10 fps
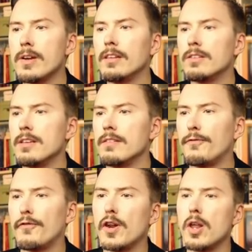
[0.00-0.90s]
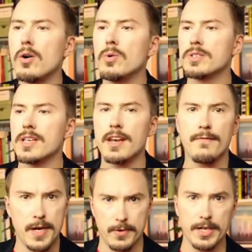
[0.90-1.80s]
it flows in a
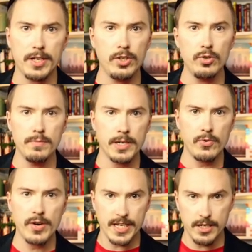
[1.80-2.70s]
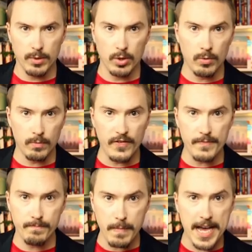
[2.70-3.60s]
very human readable
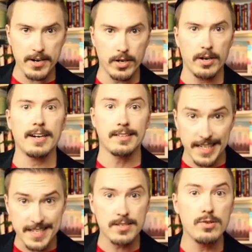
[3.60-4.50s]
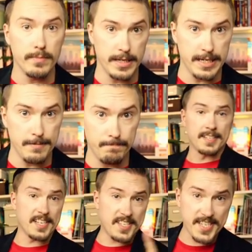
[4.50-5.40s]
manner, at least to me.
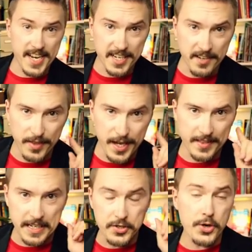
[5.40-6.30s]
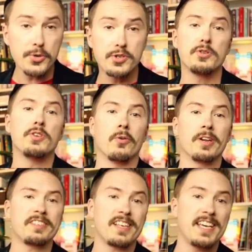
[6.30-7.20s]
The second thing that you should
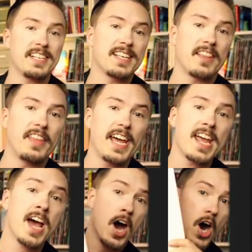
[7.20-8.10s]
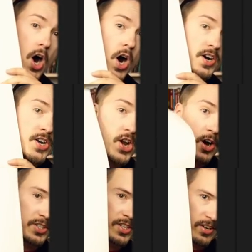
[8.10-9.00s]
notice is that they are
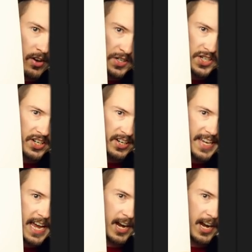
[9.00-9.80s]
not logically